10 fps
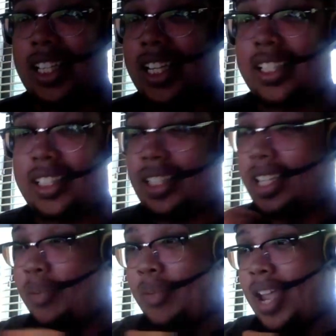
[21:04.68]
instantly
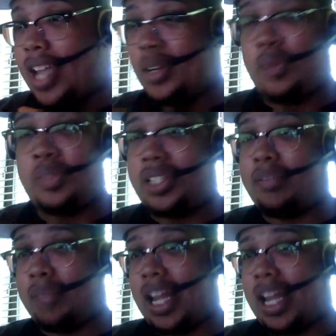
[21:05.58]
and made dope shit
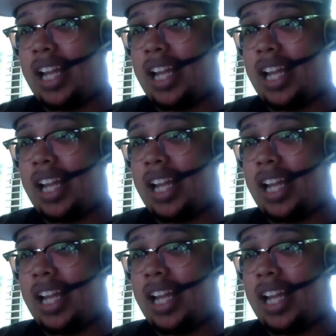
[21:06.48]
back,